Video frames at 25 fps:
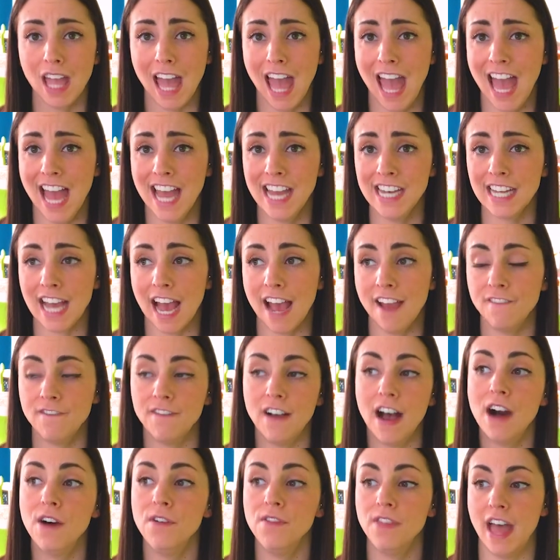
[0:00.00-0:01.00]
and I
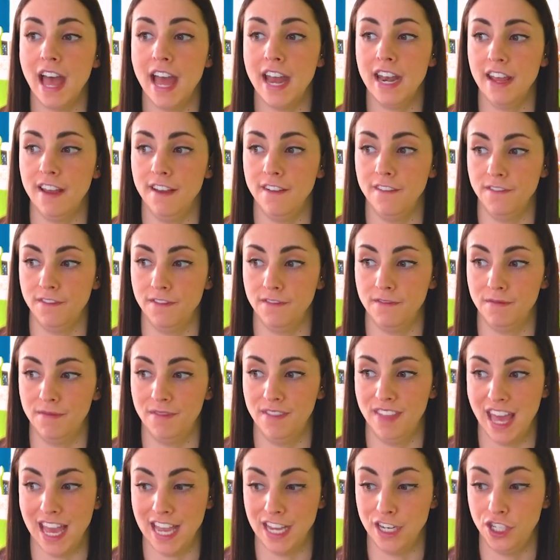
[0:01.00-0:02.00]
found that if
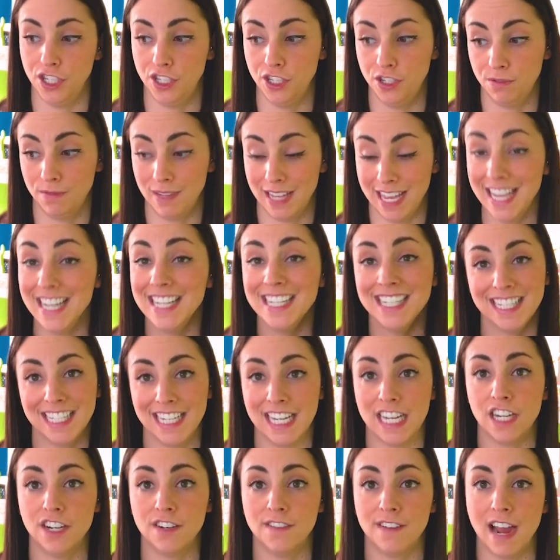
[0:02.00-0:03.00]
they can
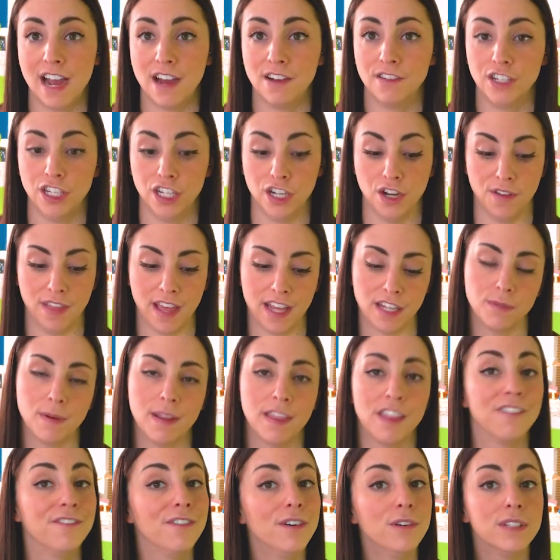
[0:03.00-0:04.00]
stand around, that's
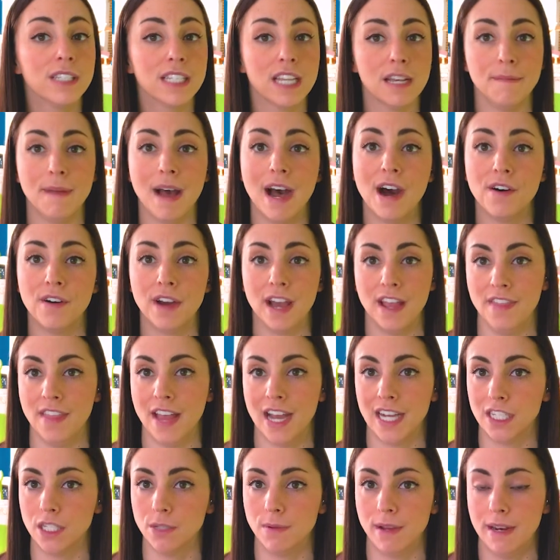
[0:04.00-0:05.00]
when the phones come out, and
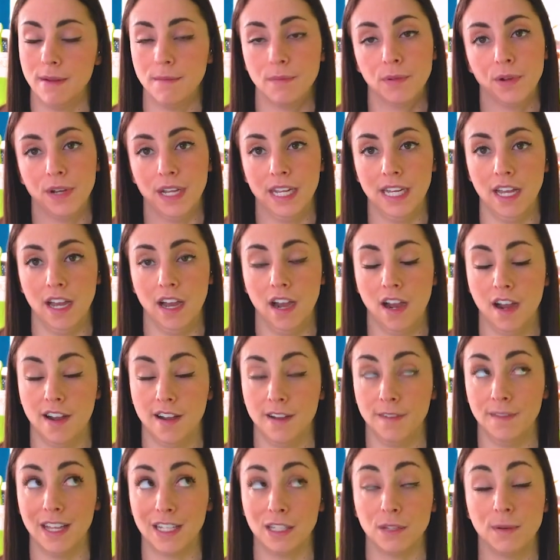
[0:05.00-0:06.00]
that's
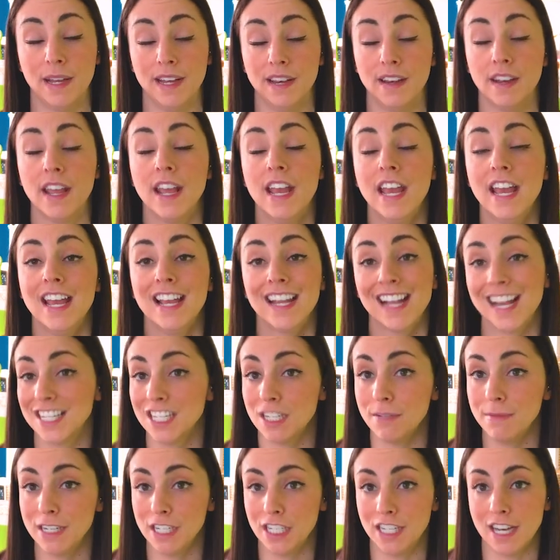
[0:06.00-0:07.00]
when
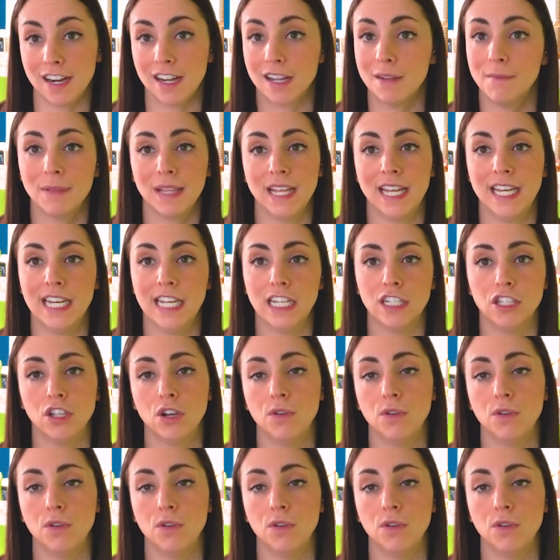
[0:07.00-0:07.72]
customers start complaining.